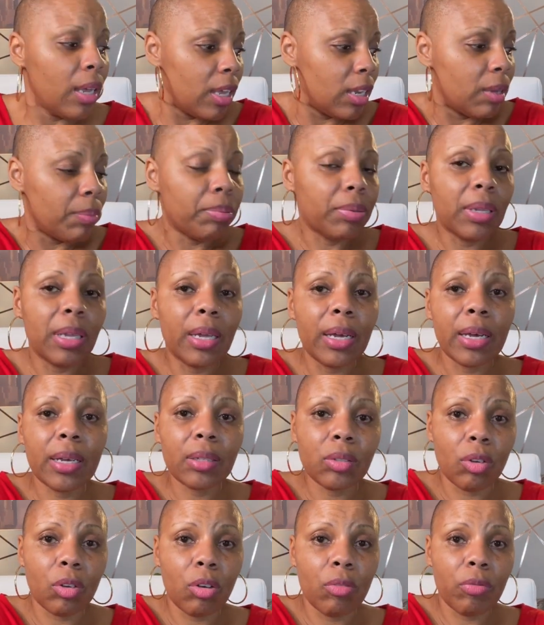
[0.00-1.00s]
and the plug
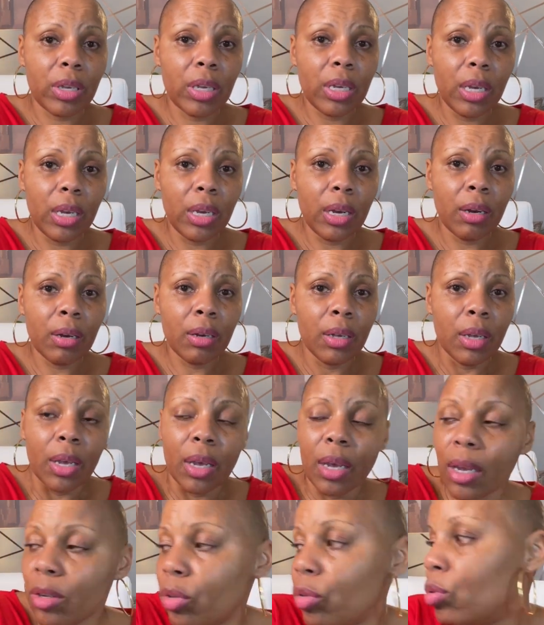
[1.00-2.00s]
is over here,
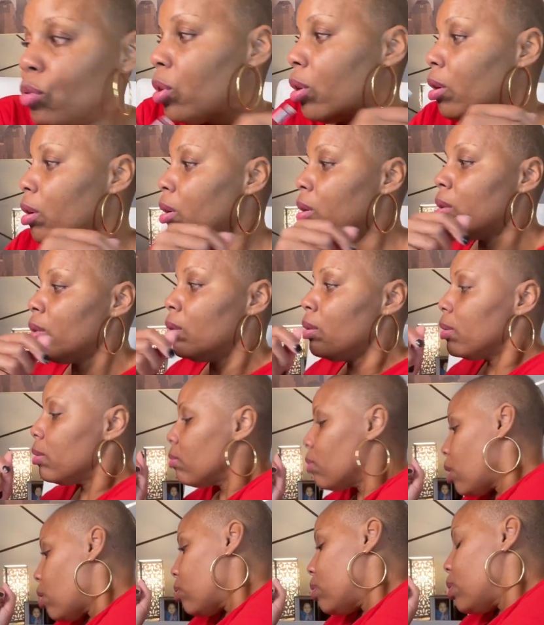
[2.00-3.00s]
and you turn
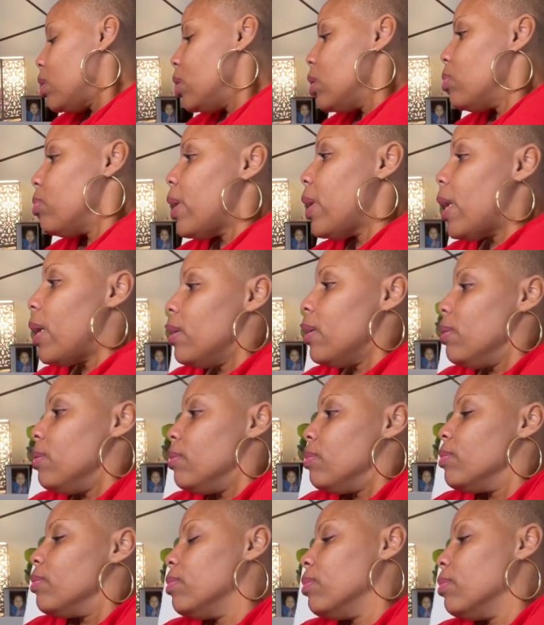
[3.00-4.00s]
on this way
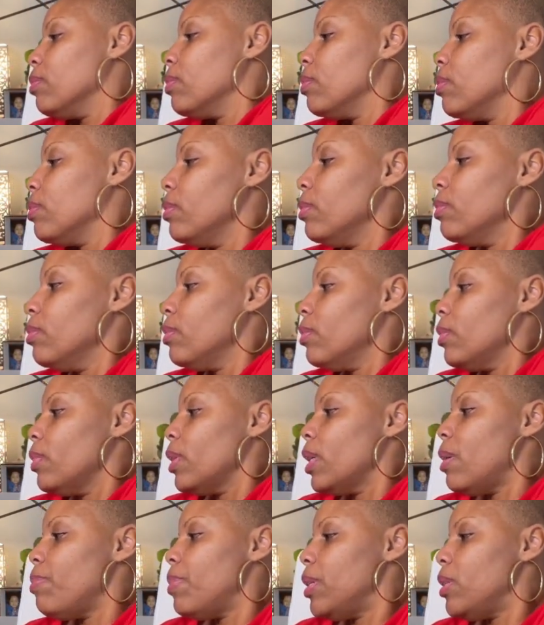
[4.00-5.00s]

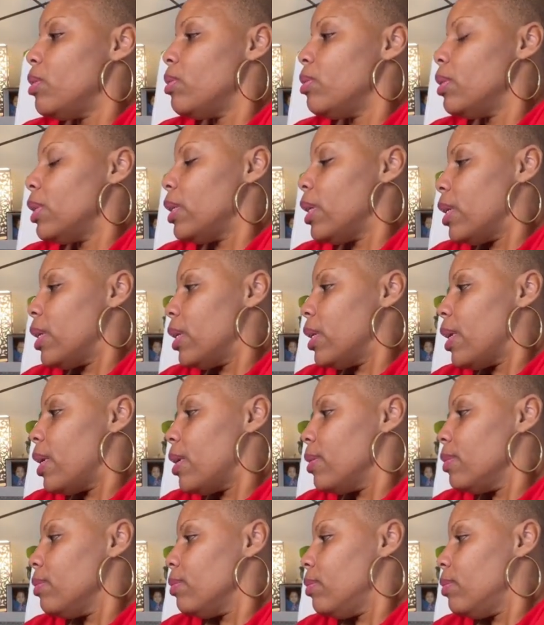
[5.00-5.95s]
and be doing like that.